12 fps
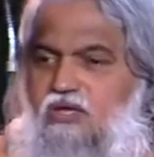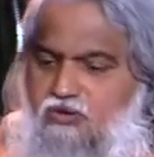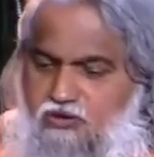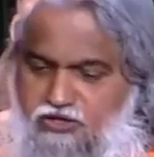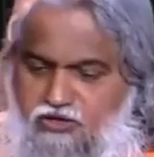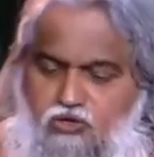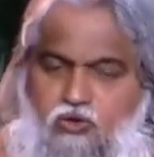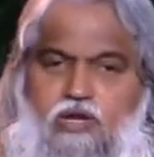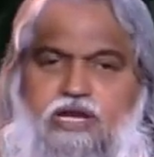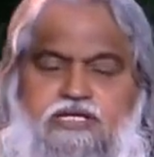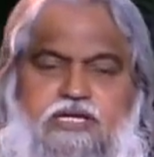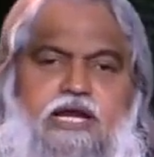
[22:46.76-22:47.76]
He not
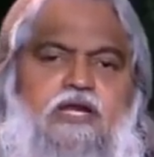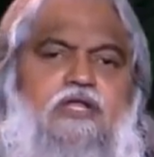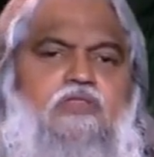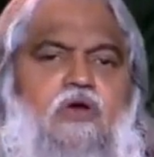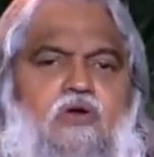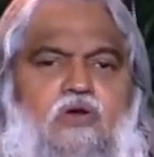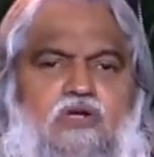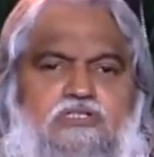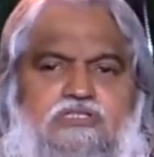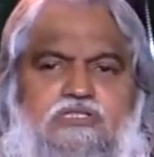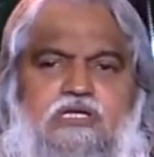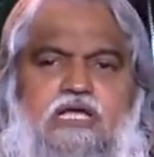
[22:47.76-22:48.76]
only died on the
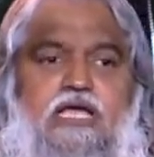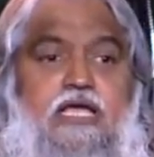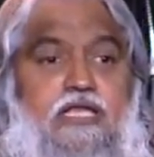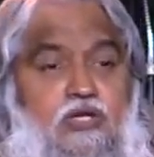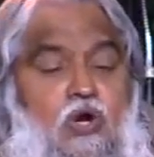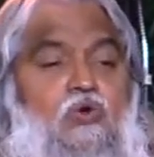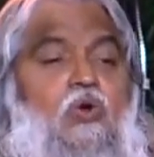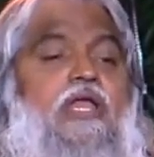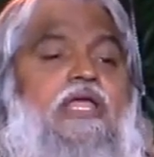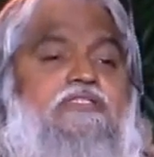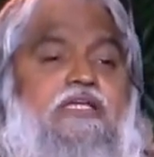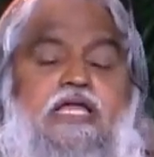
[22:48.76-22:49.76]
cross, not
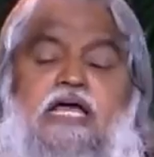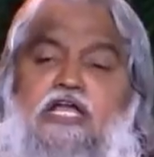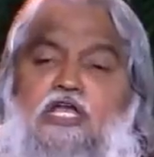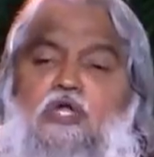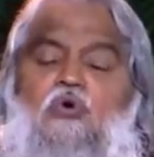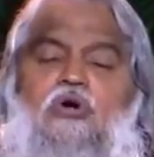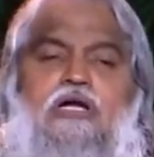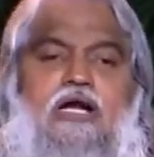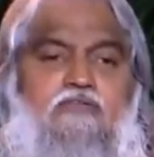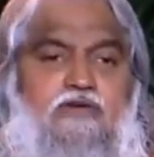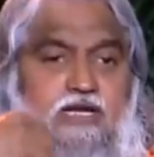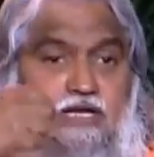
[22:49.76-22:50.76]
only He said, "A new
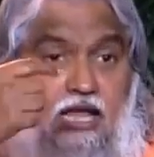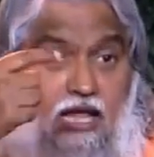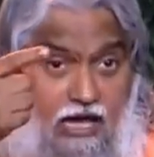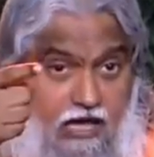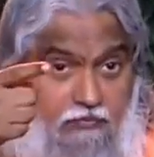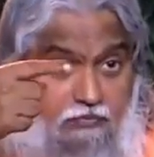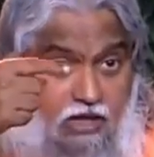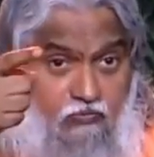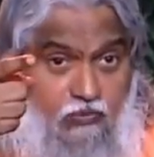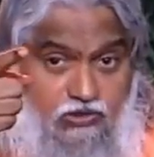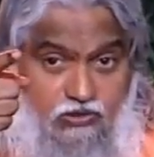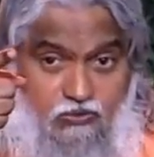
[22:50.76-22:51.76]
covenant I make
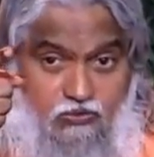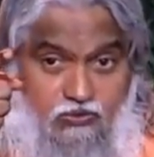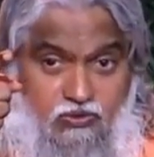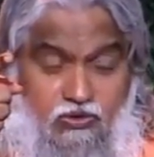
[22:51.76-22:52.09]
with you,"